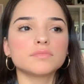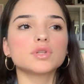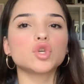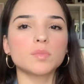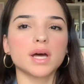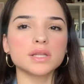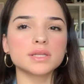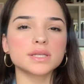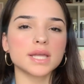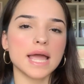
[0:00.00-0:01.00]
2
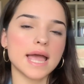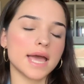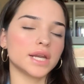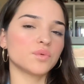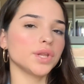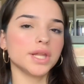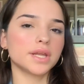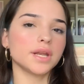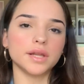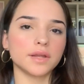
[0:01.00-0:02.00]
months, and it really
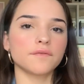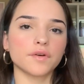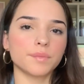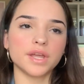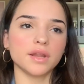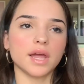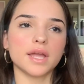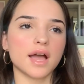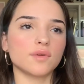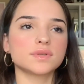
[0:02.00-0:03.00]
did nothing for me.
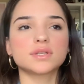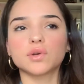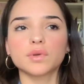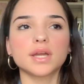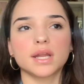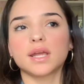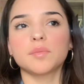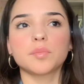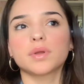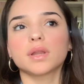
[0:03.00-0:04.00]
Like I was still
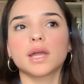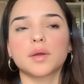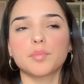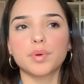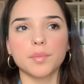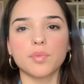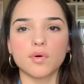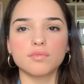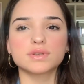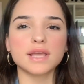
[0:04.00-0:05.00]
getting like
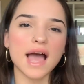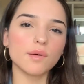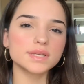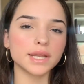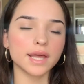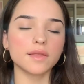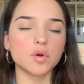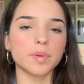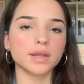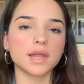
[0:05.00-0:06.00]
pimples. Yeah, I was getting a
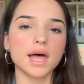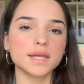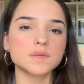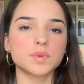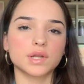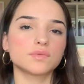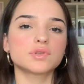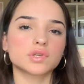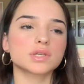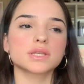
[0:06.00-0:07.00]
little bit less, but it
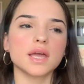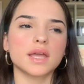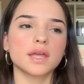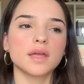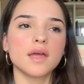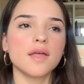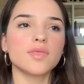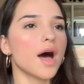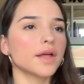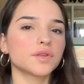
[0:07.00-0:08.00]
was just like
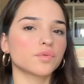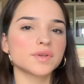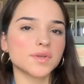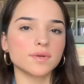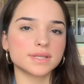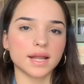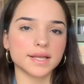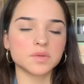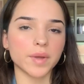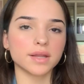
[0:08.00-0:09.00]
not the results that I
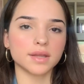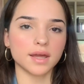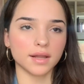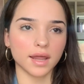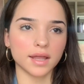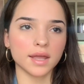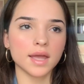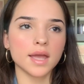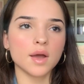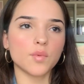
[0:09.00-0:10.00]
expected. Like
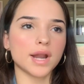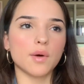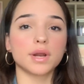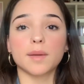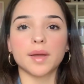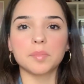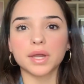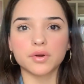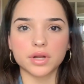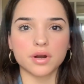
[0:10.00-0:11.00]
when I would get my
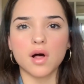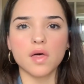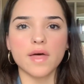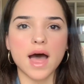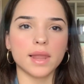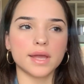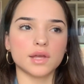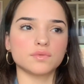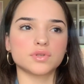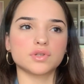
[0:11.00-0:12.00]
period and all that, like
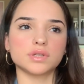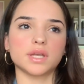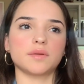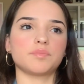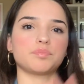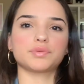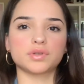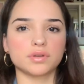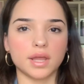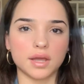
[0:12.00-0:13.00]
it was just like
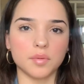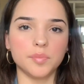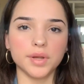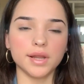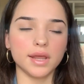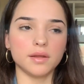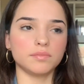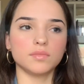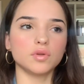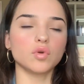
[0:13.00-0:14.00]
psh, like
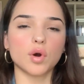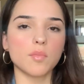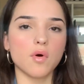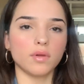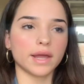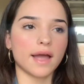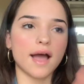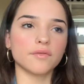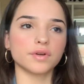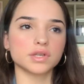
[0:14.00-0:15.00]
completely normal, like
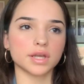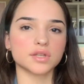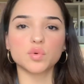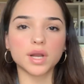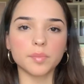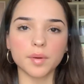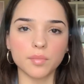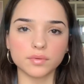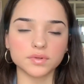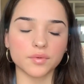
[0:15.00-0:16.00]
average, like 20
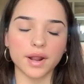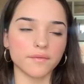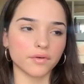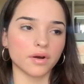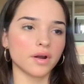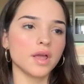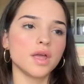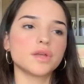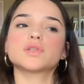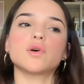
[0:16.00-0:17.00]
pimples or whatever.
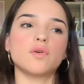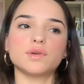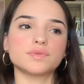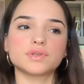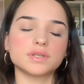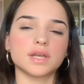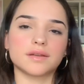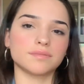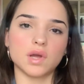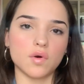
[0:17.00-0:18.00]
So it was just
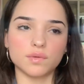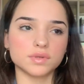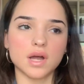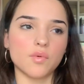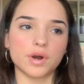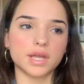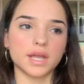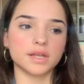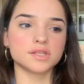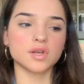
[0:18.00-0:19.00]
like, no, it was not
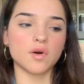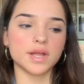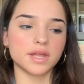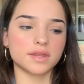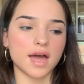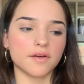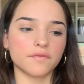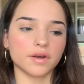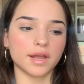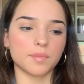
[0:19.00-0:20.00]
working. So I did that
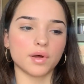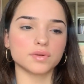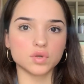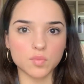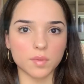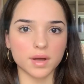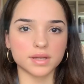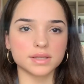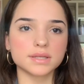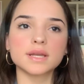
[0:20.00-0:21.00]
for like about 2 more
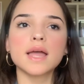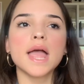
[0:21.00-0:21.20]
months.